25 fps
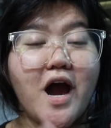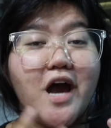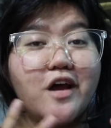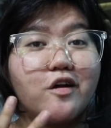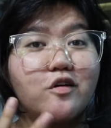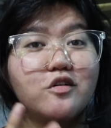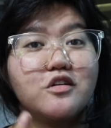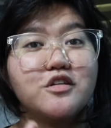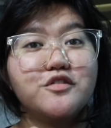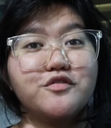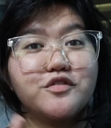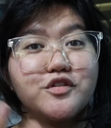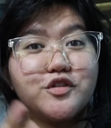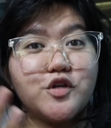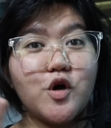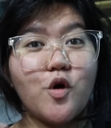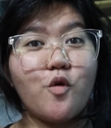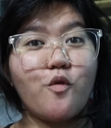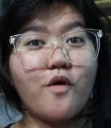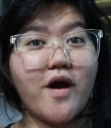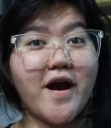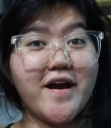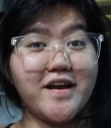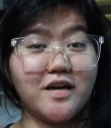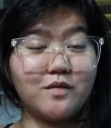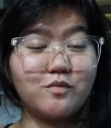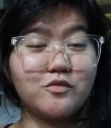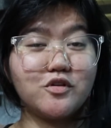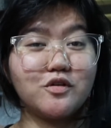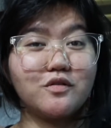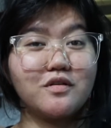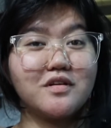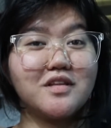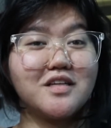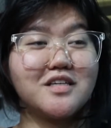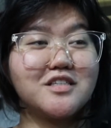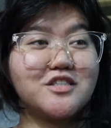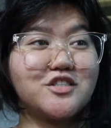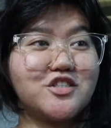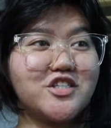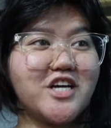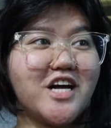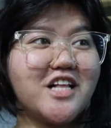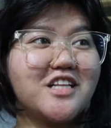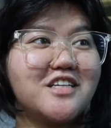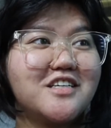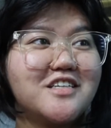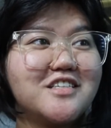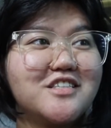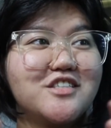I don't even know why I'm doing this
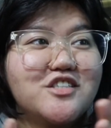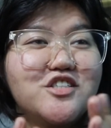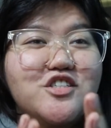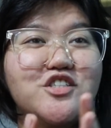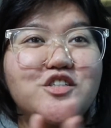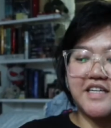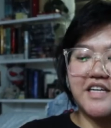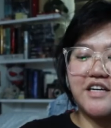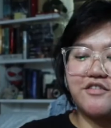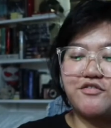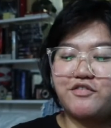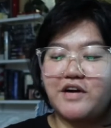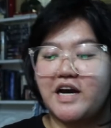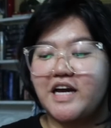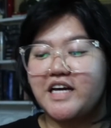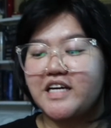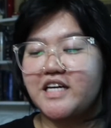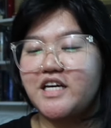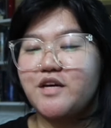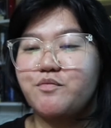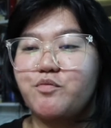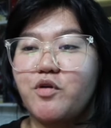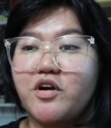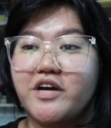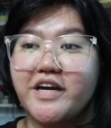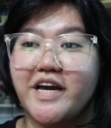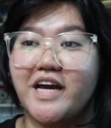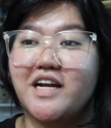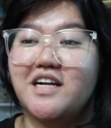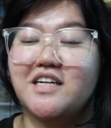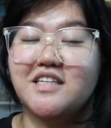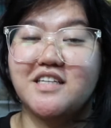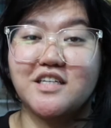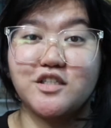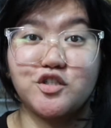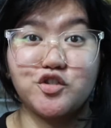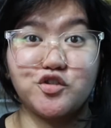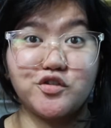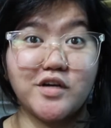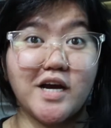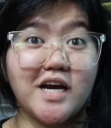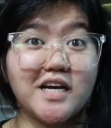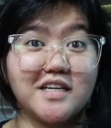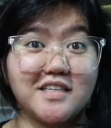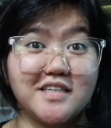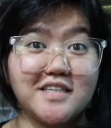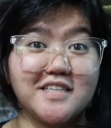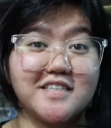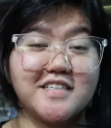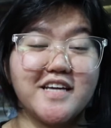challenge if I keep on getting
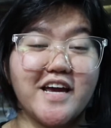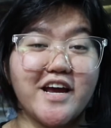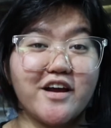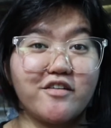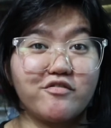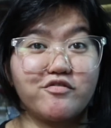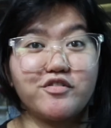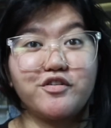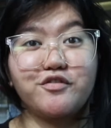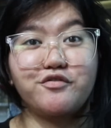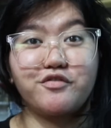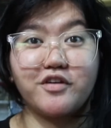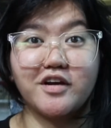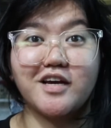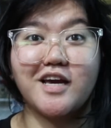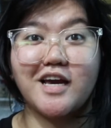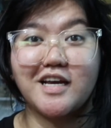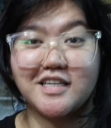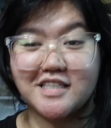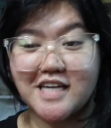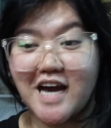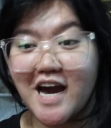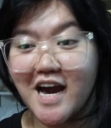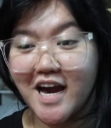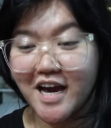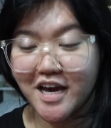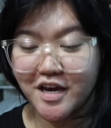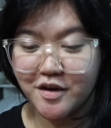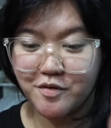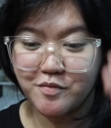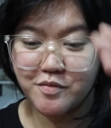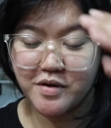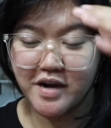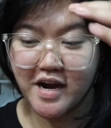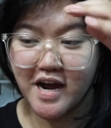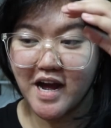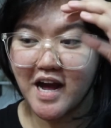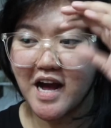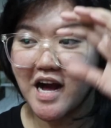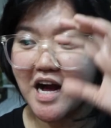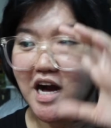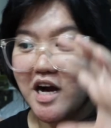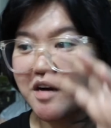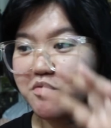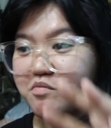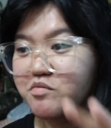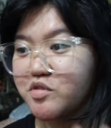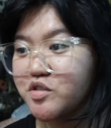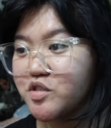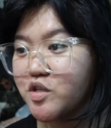distracted every freaking time.
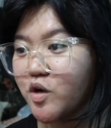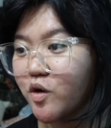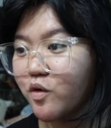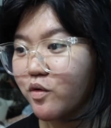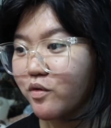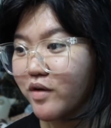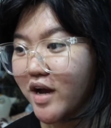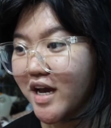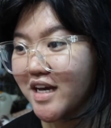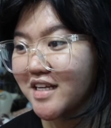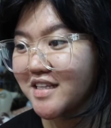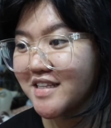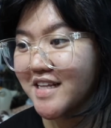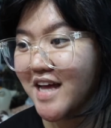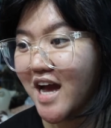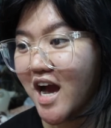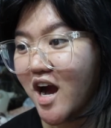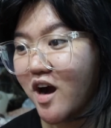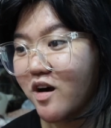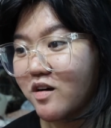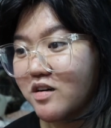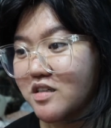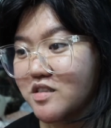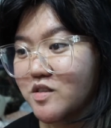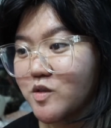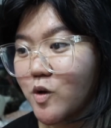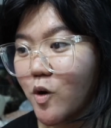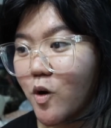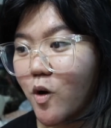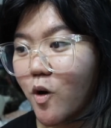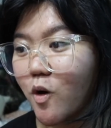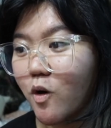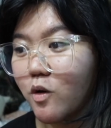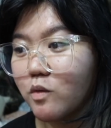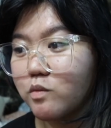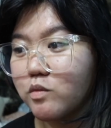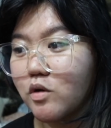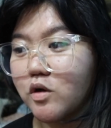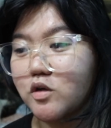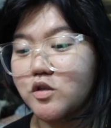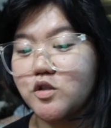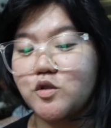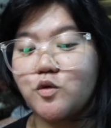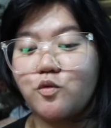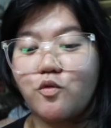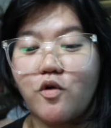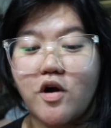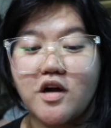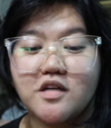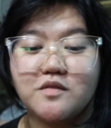So right now, it's
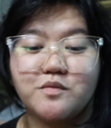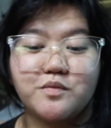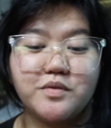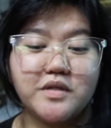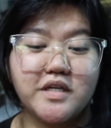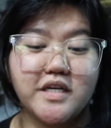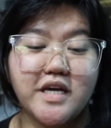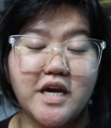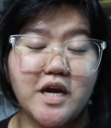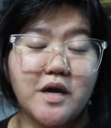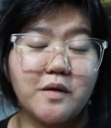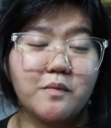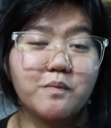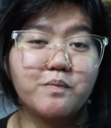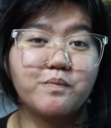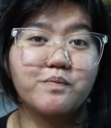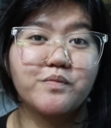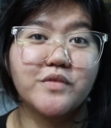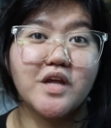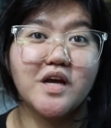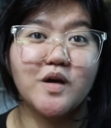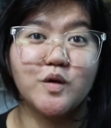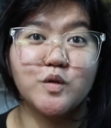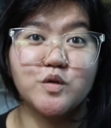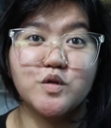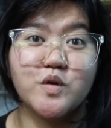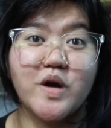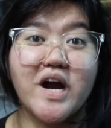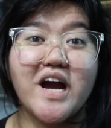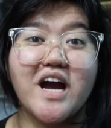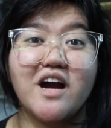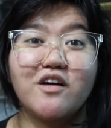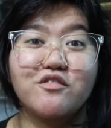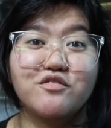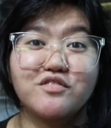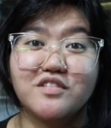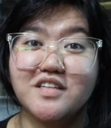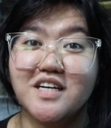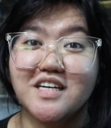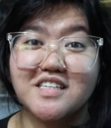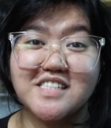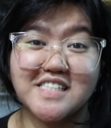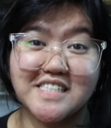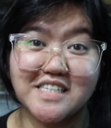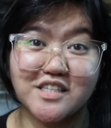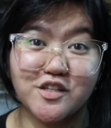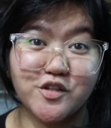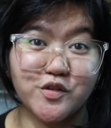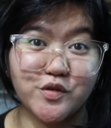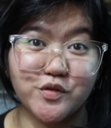almost 1 p.m. So I have less
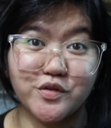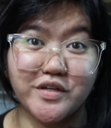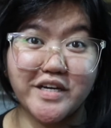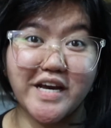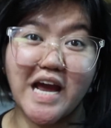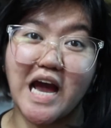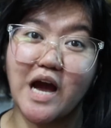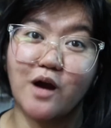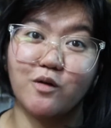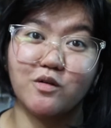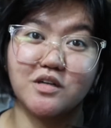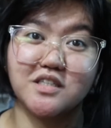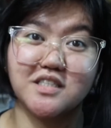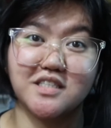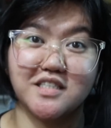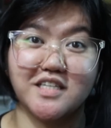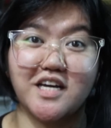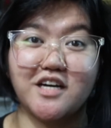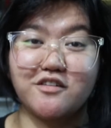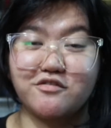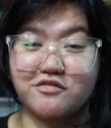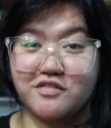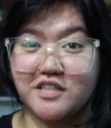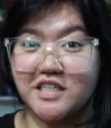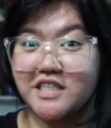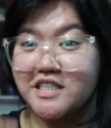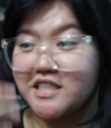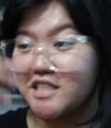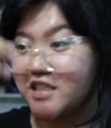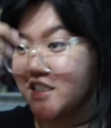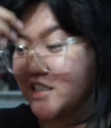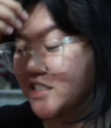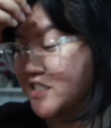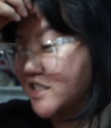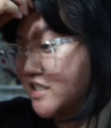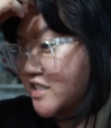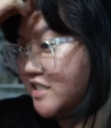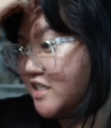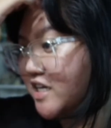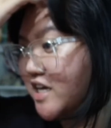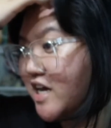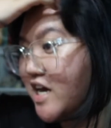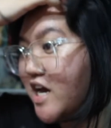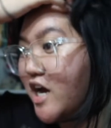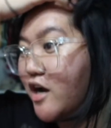than 3 hours left in this